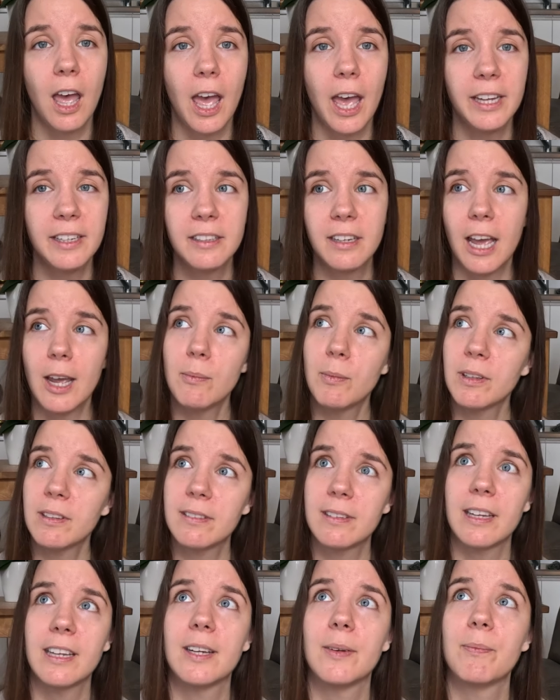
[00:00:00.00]
And I
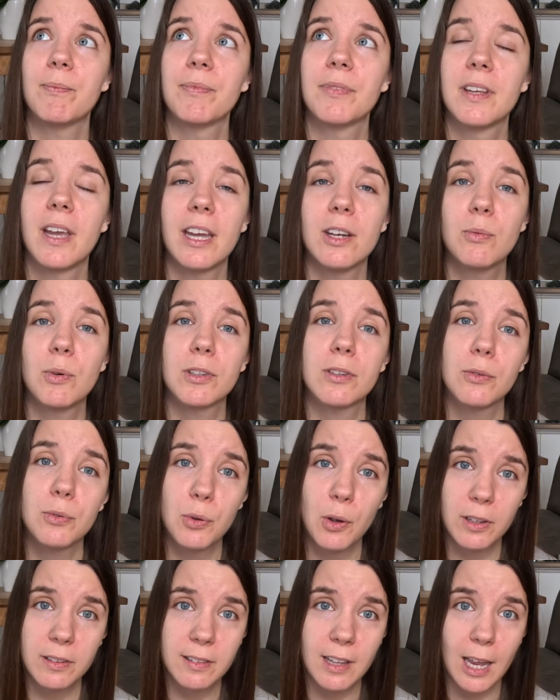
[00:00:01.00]
must say, it was the
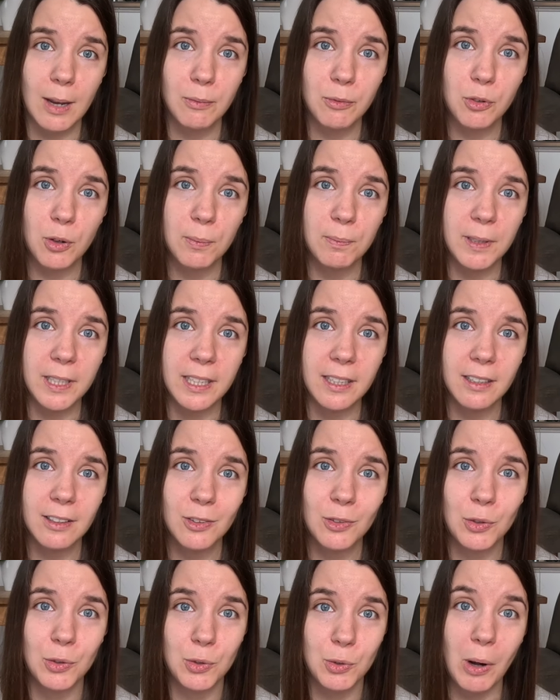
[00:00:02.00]
first time for me
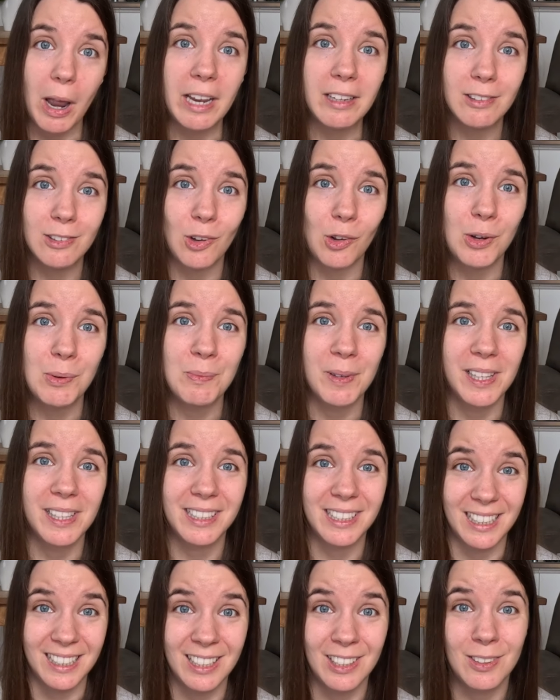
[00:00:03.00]
to try soy
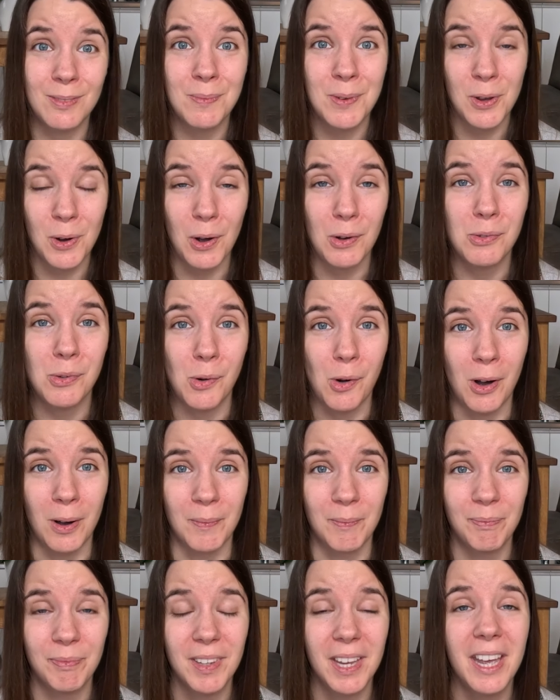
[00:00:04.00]
milk in its pure
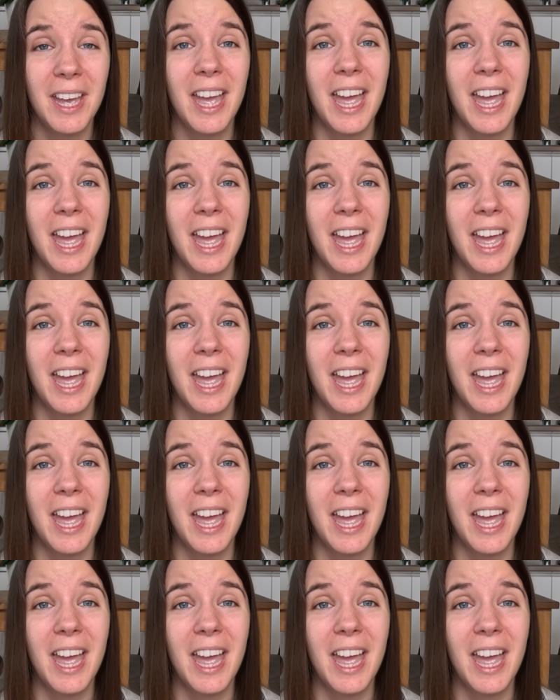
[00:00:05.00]
form.